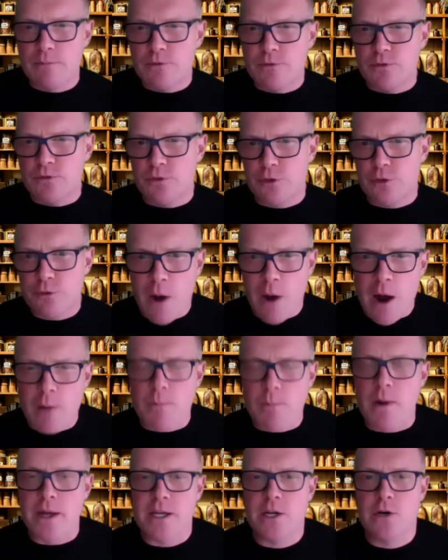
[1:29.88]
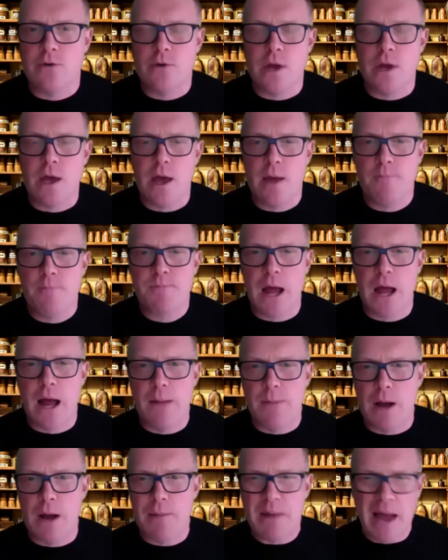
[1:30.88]
throughout my career
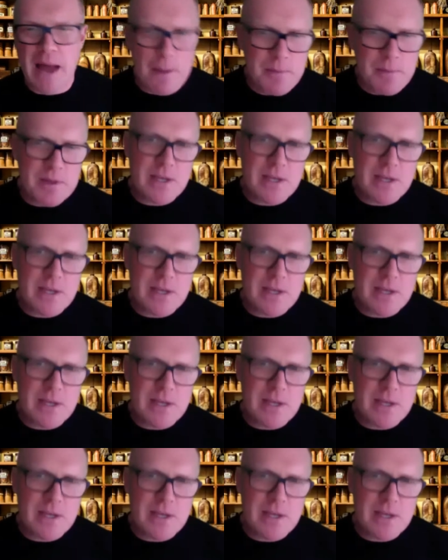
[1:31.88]
happened